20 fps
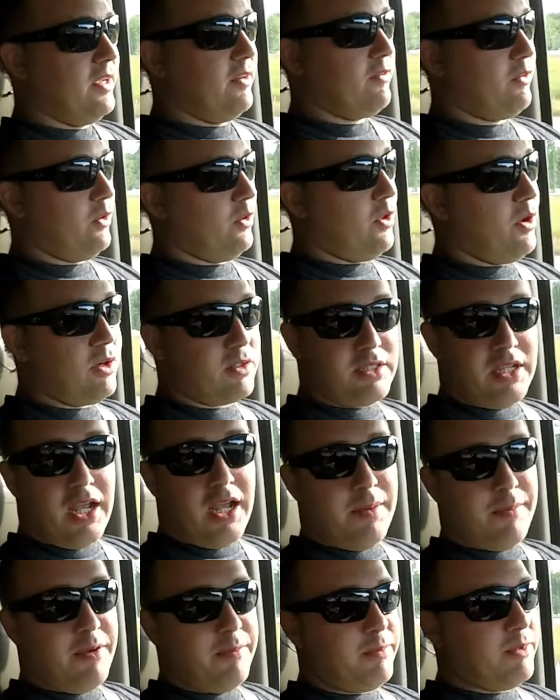for a long
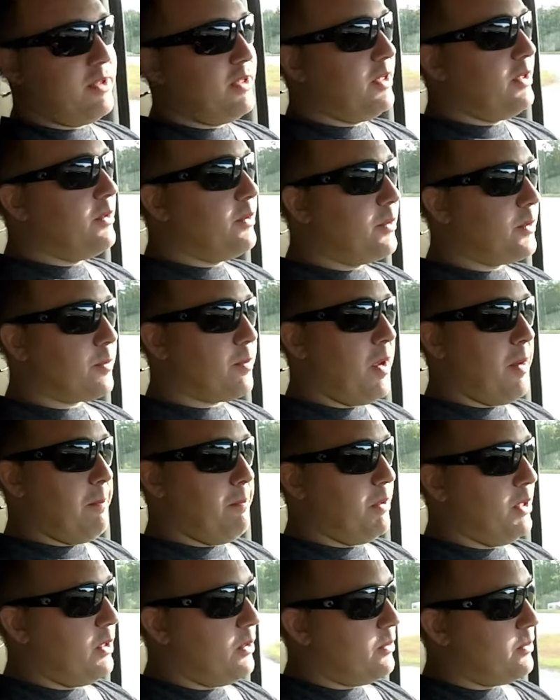time I've been dealing with my
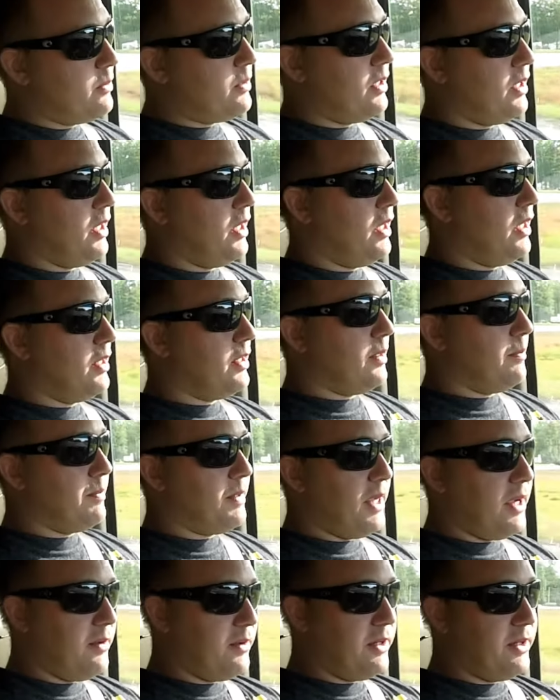boat, and I'm
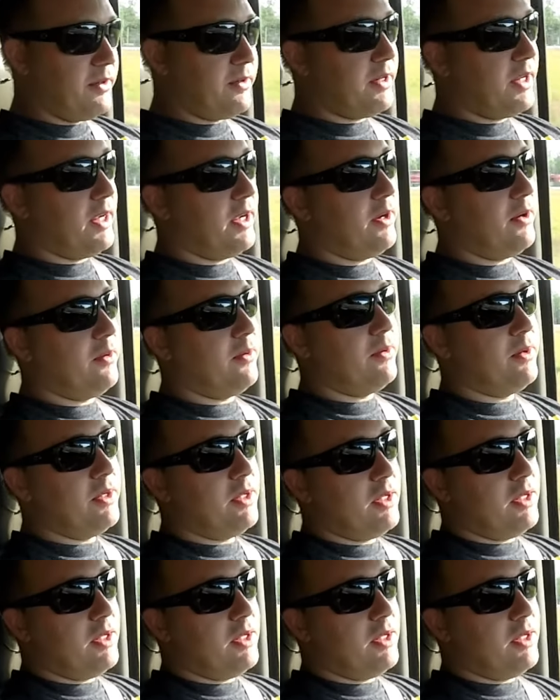down here now